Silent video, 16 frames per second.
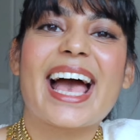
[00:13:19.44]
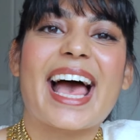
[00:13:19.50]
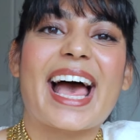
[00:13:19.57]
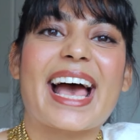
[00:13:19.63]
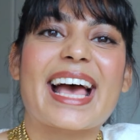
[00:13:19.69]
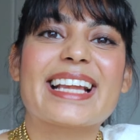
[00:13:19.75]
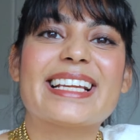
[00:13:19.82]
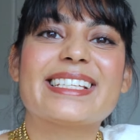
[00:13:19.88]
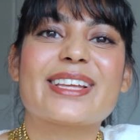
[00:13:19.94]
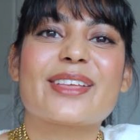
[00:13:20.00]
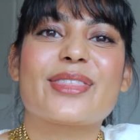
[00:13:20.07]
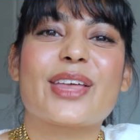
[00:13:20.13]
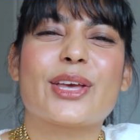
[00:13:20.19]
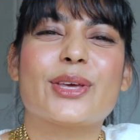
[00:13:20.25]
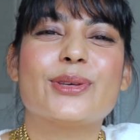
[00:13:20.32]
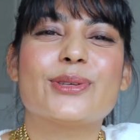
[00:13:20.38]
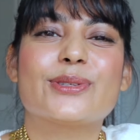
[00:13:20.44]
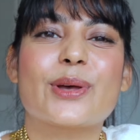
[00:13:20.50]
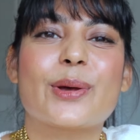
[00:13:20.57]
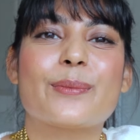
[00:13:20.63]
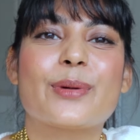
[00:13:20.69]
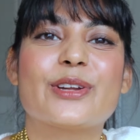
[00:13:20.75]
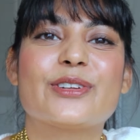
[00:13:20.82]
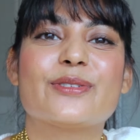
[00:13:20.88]
And thank you
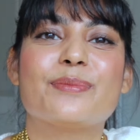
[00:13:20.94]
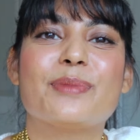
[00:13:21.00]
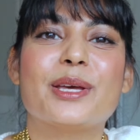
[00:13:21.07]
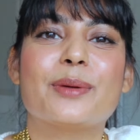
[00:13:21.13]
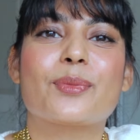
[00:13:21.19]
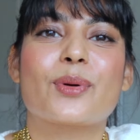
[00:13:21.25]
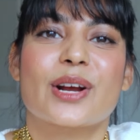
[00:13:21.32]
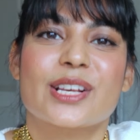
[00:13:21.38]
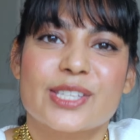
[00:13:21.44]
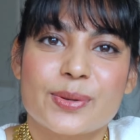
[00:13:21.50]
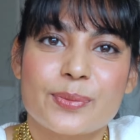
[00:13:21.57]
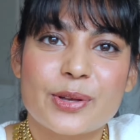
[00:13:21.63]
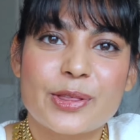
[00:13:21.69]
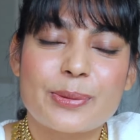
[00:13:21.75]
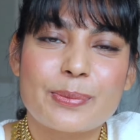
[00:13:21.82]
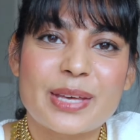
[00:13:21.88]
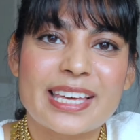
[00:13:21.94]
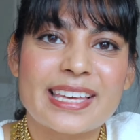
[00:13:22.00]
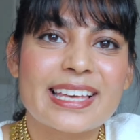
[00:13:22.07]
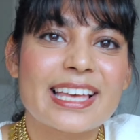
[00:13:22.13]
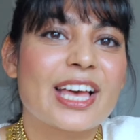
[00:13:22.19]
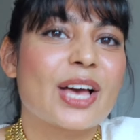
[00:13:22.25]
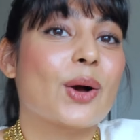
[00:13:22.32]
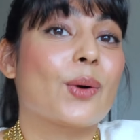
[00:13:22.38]
so much for being present with me.